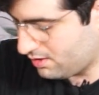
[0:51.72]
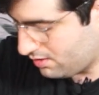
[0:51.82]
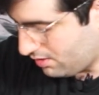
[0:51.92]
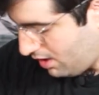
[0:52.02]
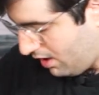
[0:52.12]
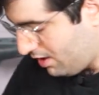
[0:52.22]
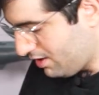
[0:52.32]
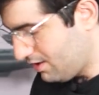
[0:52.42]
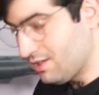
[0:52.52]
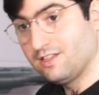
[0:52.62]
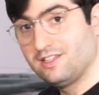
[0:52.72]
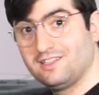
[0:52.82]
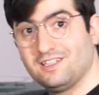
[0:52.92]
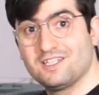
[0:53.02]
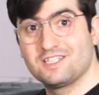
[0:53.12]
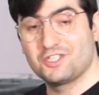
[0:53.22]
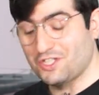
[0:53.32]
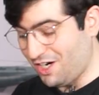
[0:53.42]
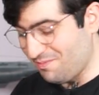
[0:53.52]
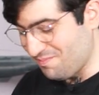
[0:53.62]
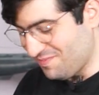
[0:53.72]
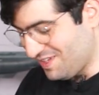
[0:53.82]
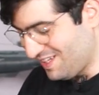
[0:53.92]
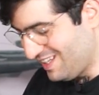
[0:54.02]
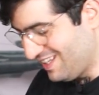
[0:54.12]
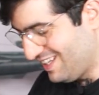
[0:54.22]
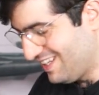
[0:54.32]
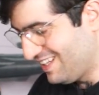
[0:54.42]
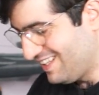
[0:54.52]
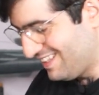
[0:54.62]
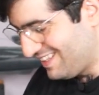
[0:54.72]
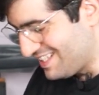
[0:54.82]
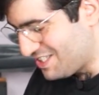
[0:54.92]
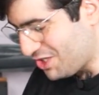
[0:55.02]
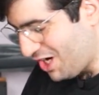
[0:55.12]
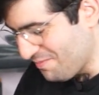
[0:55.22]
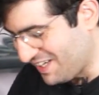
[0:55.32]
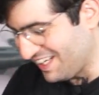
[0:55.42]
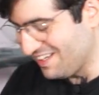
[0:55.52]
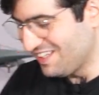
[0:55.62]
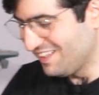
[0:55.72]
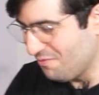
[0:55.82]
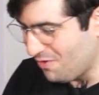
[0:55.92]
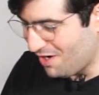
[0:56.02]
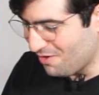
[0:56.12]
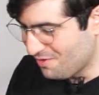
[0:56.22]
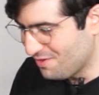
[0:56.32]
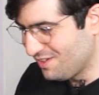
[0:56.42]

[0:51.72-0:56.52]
Ah, there's a chime. There's chime again. Wow.